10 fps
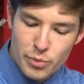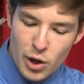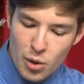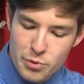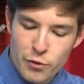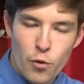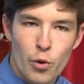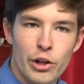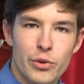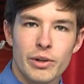Mahomes,
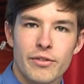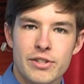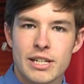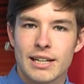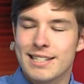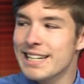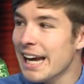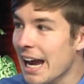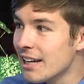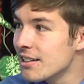43 of
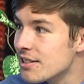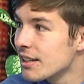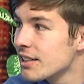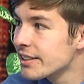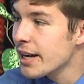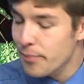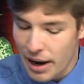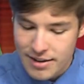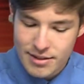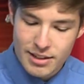68
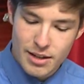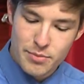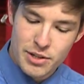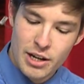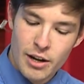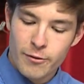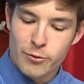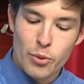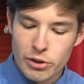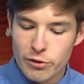pass attempts,
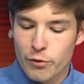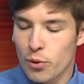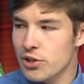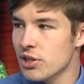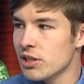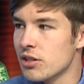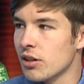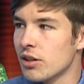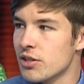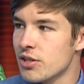446
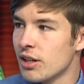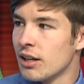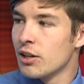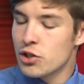yards,